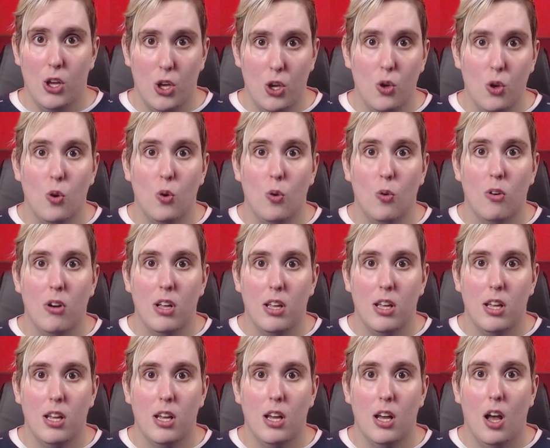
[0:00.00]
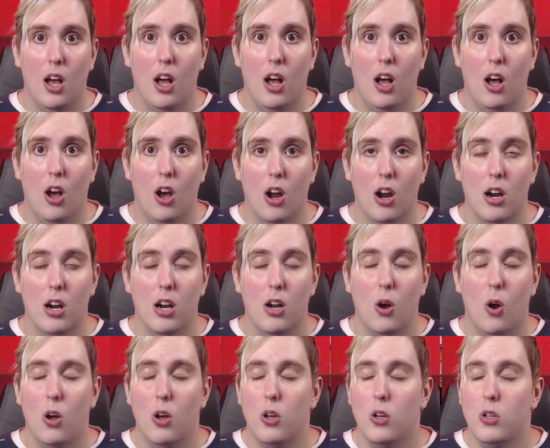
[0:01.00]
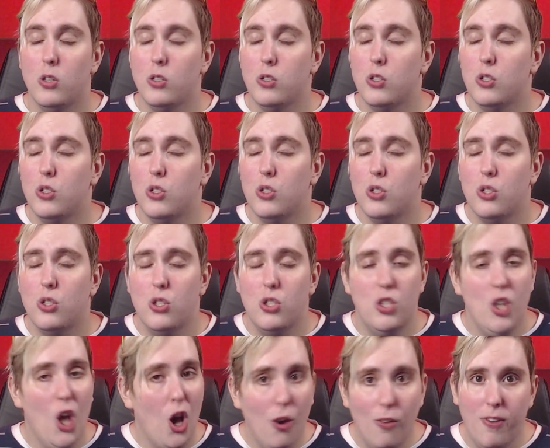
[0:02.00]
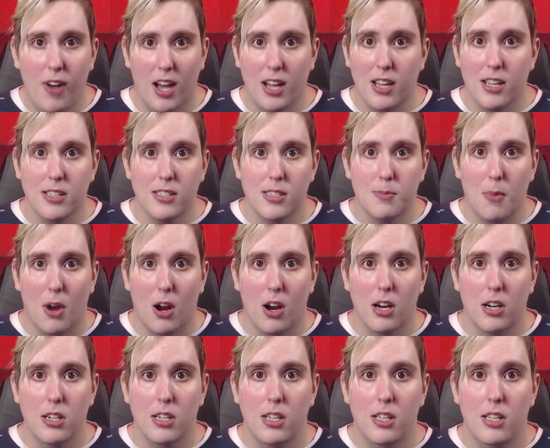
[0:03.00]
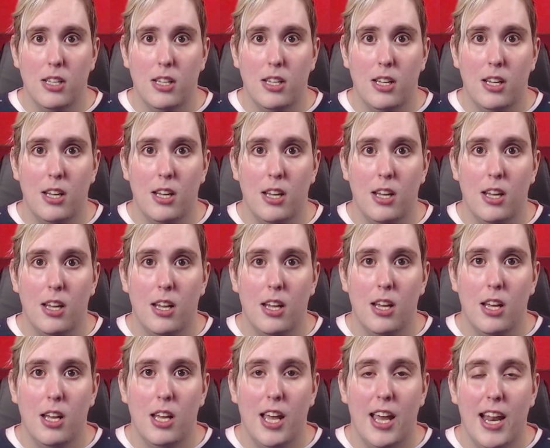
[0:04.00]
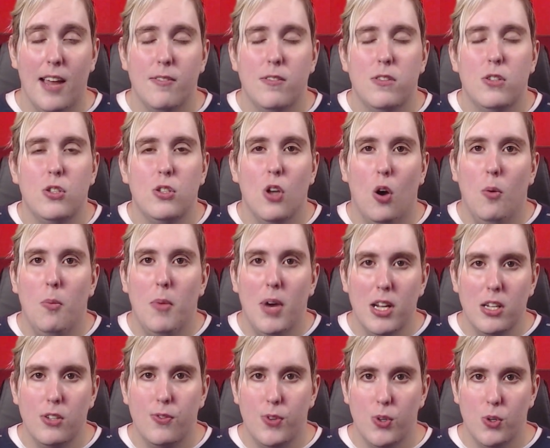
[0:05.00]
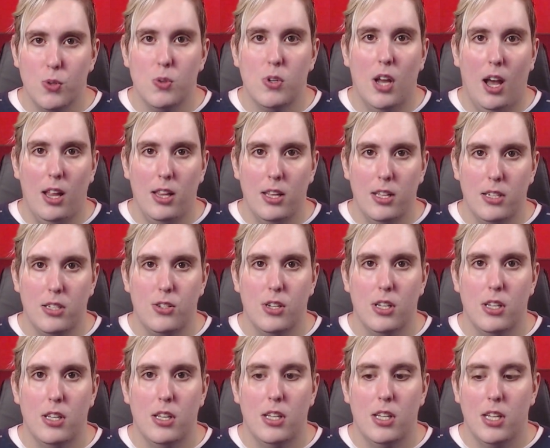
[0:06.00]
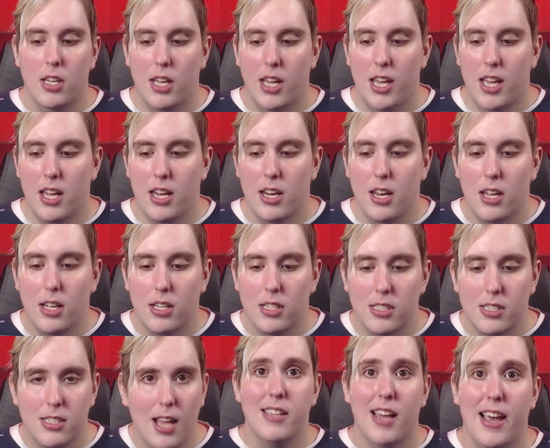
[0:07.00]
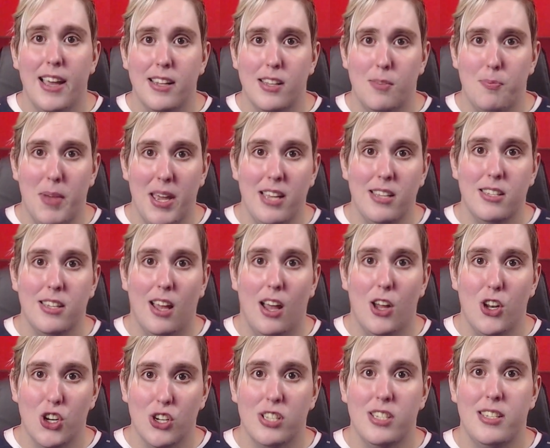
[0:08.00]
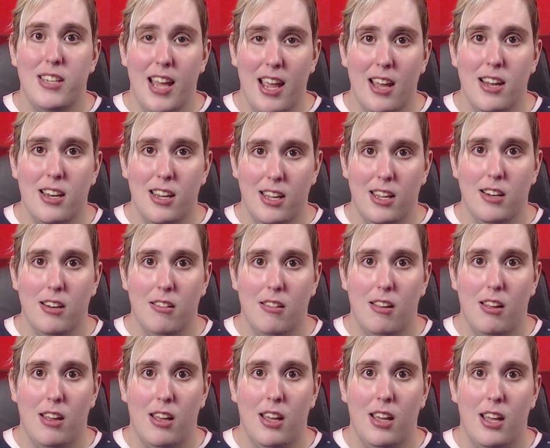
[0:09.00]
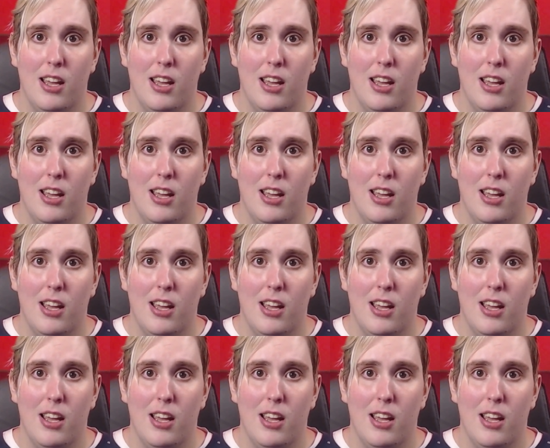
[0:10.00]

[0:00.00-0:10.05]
who are so fucking smart and have so much food knowledge and science-based understanding